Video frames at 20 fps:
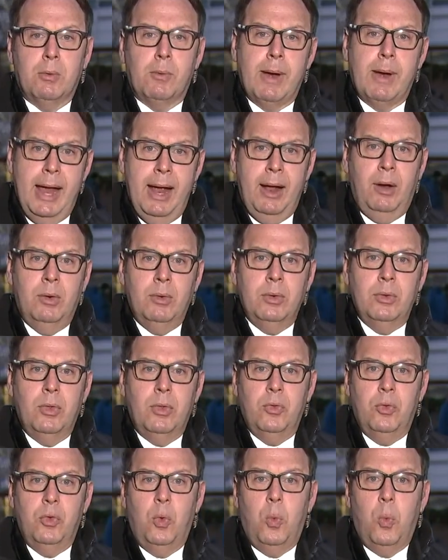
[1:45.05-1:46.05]

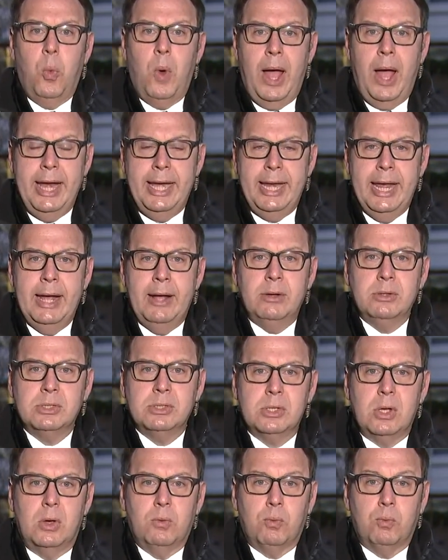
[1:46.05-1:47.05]
around the White
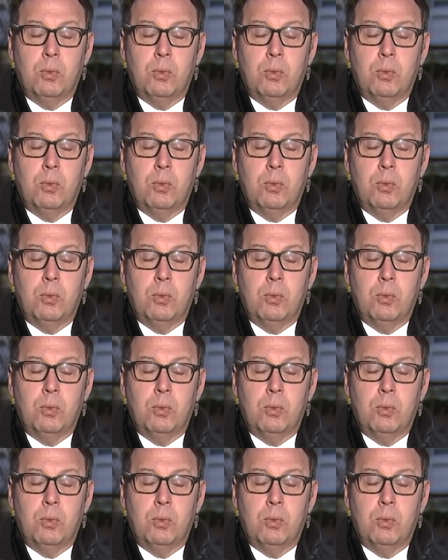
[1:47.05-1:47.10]
House.